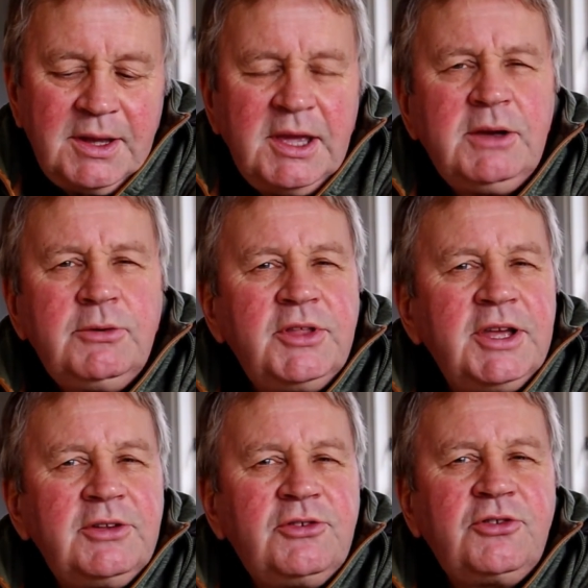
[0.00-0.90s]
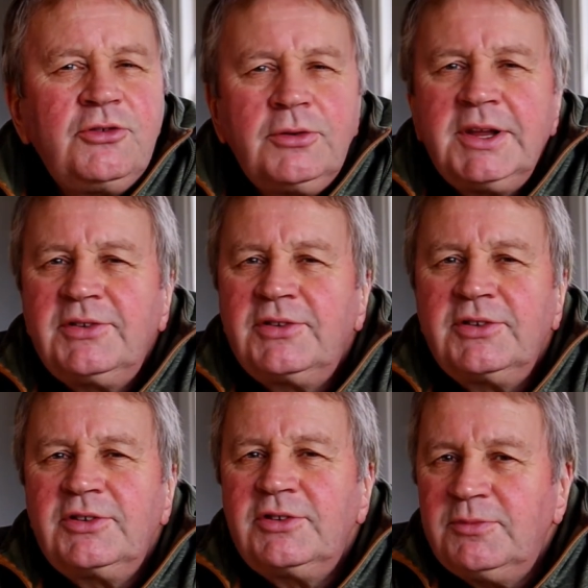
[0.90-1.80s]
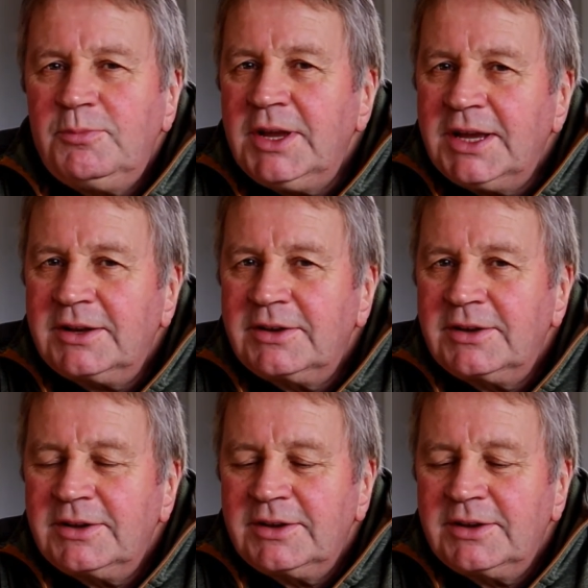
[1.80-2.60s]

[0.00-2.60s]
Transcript: He would then surely suspect